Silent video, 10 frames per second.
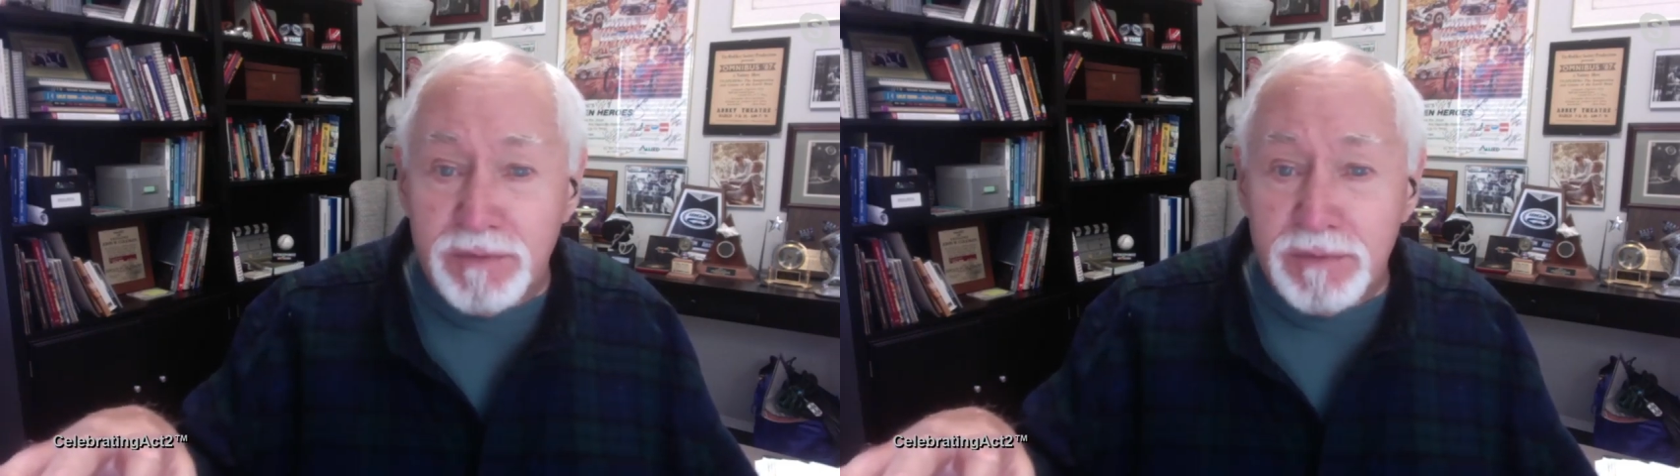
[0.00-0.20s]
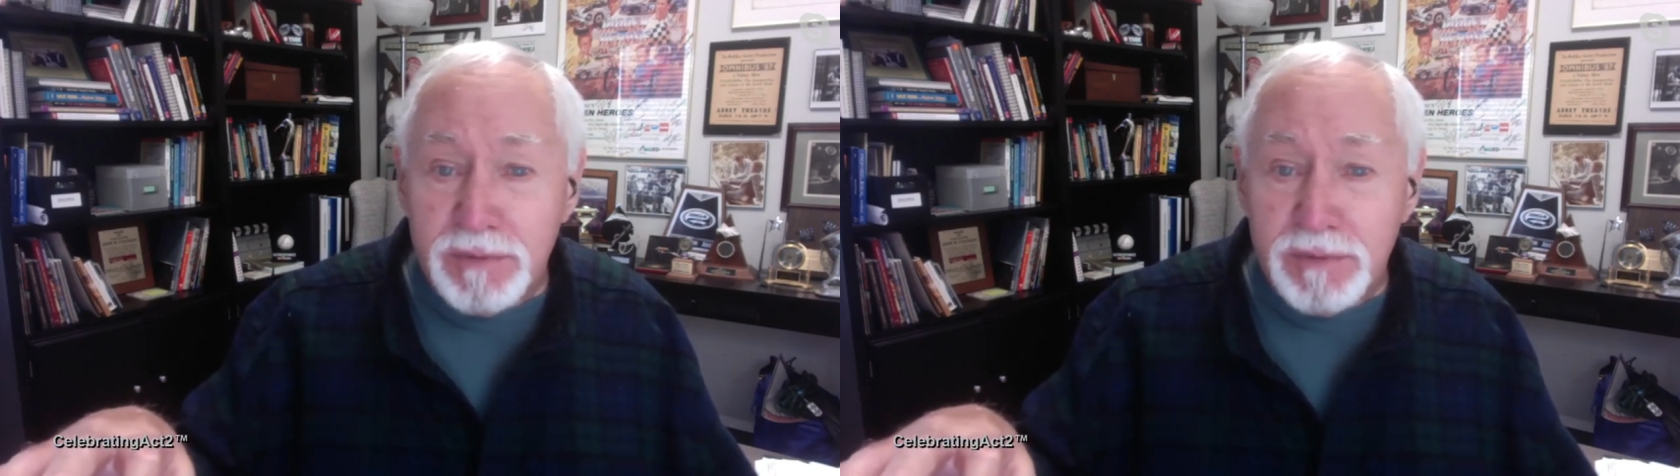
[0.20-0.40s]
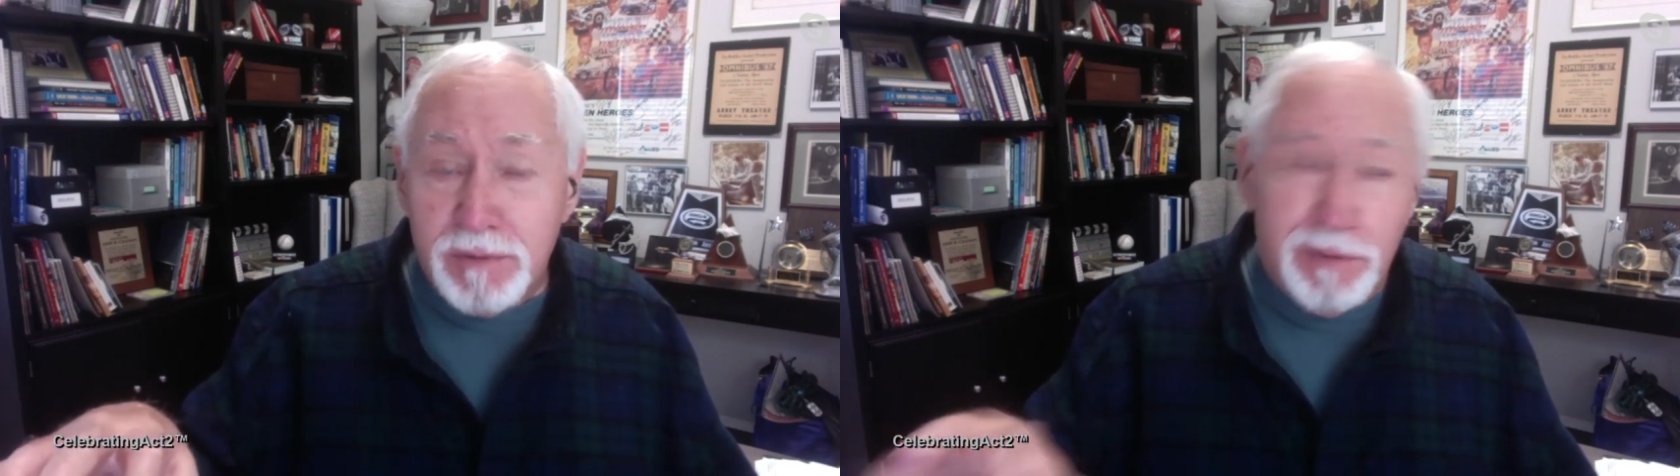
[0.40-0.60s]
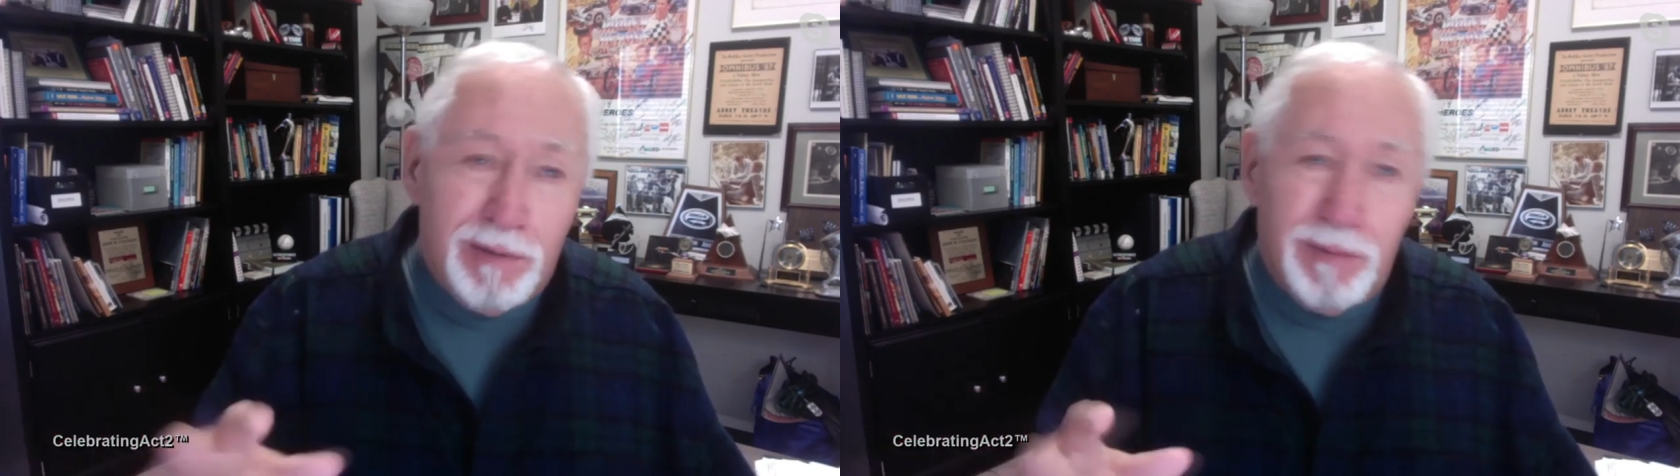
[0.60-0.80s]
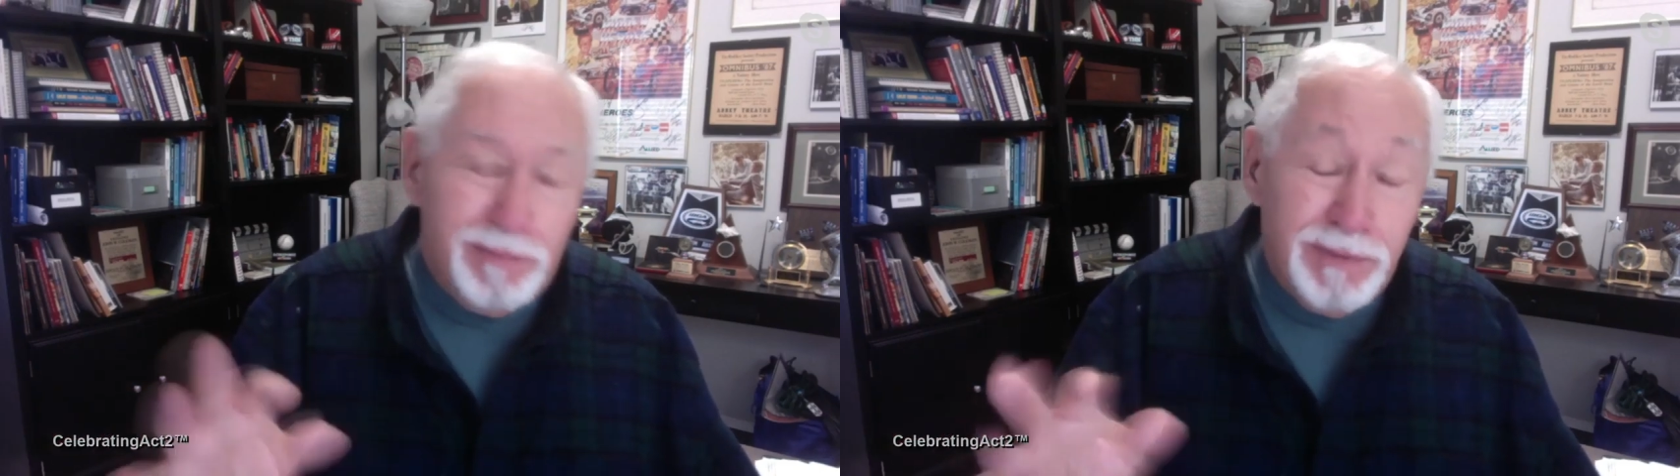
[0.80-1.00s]
although
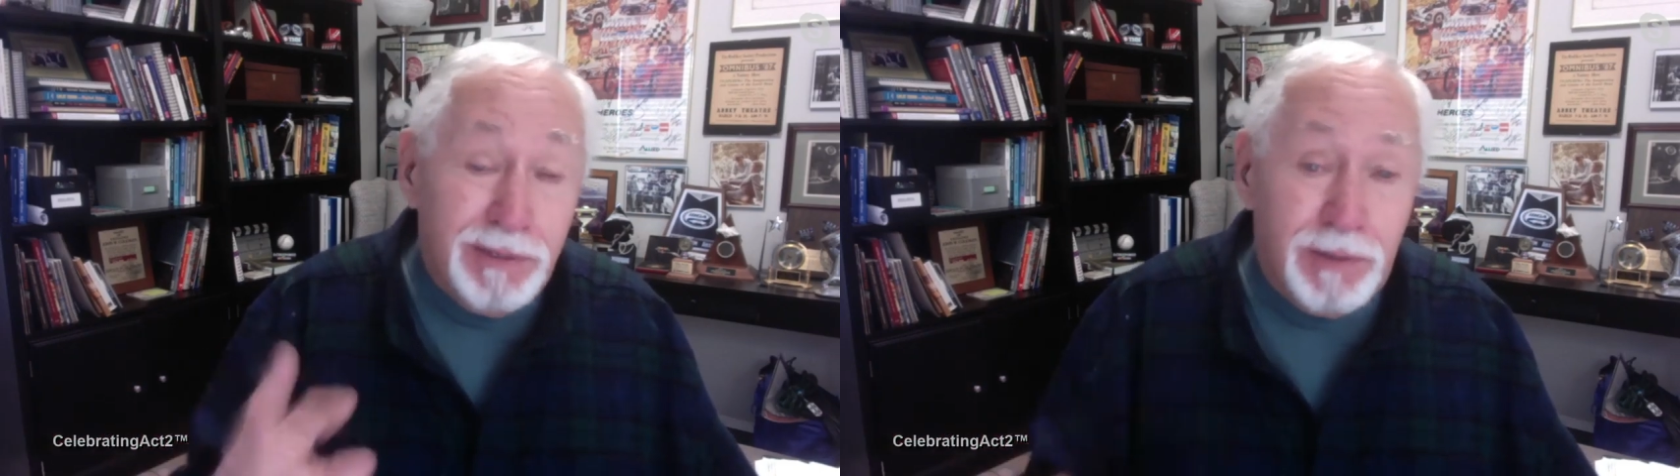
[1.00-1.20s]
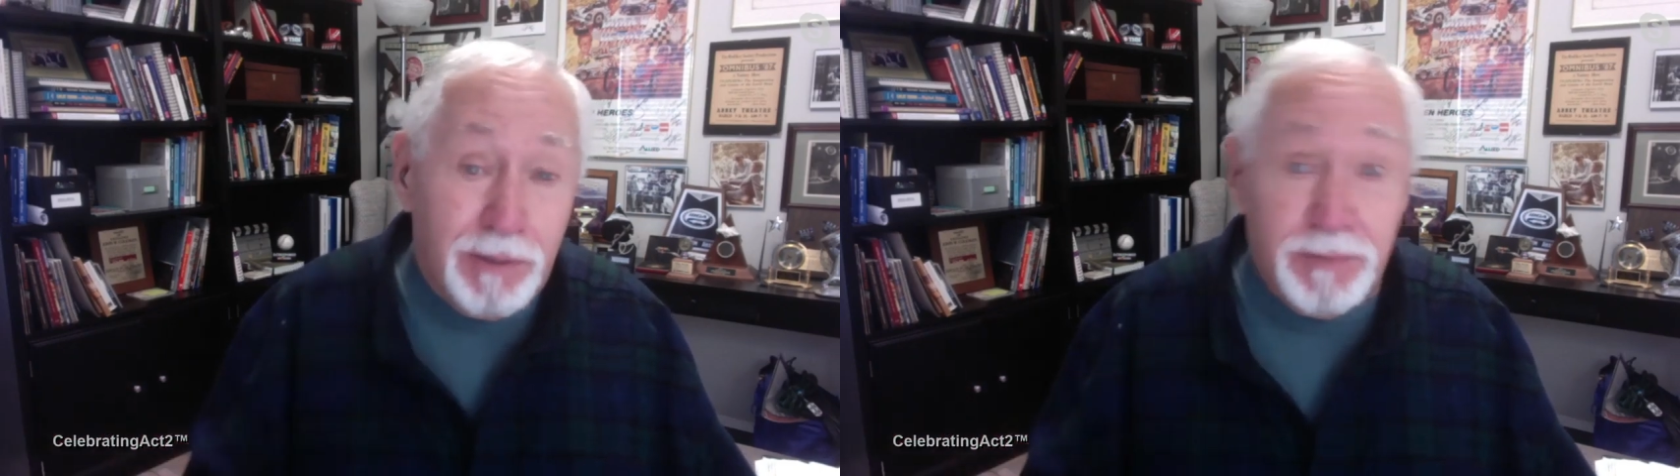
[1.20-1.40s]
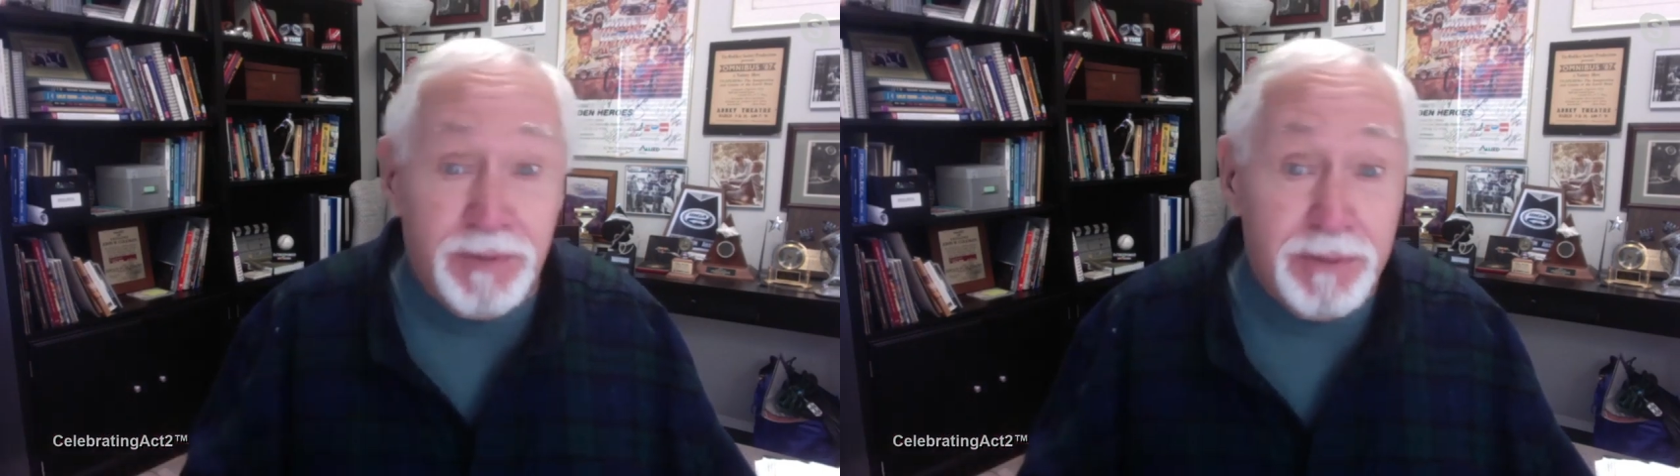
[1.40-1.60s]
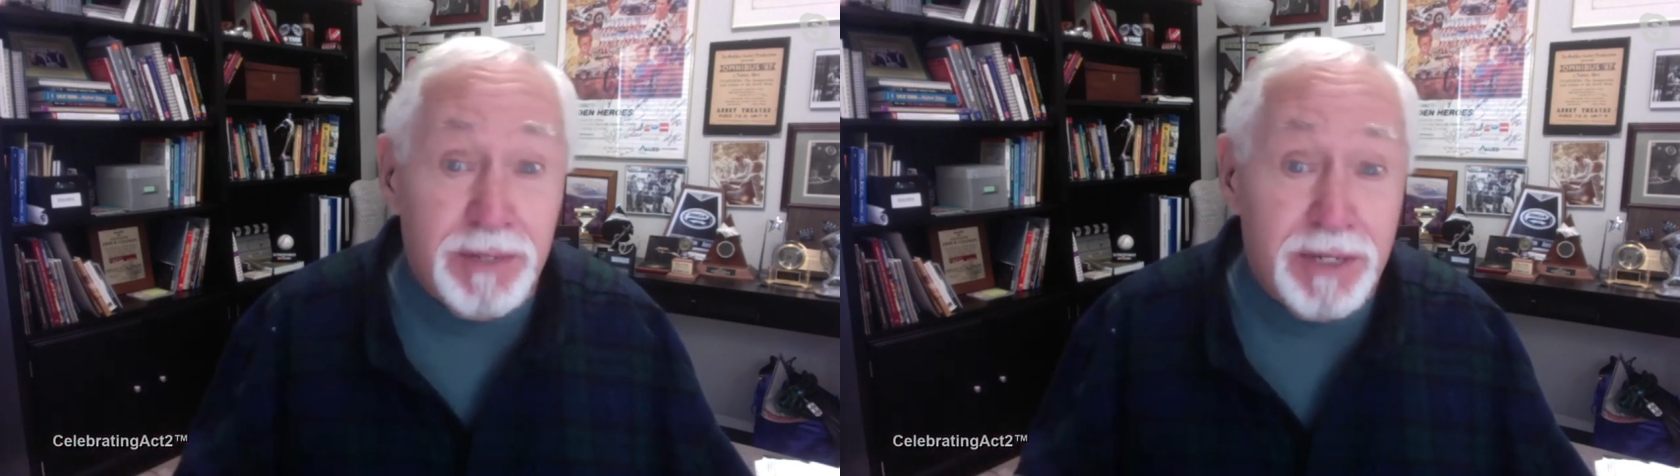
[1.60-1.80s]
right. you know, there might have been